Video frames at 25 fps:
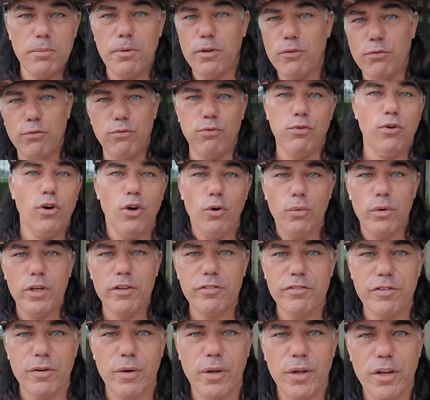bit flowy
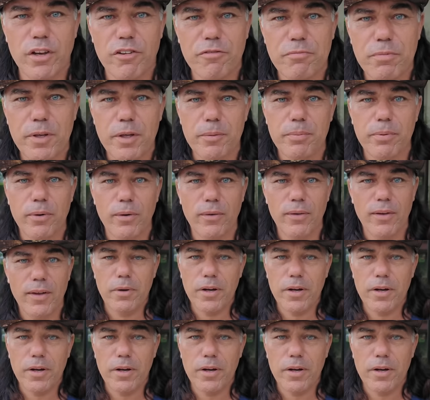for a lot of people,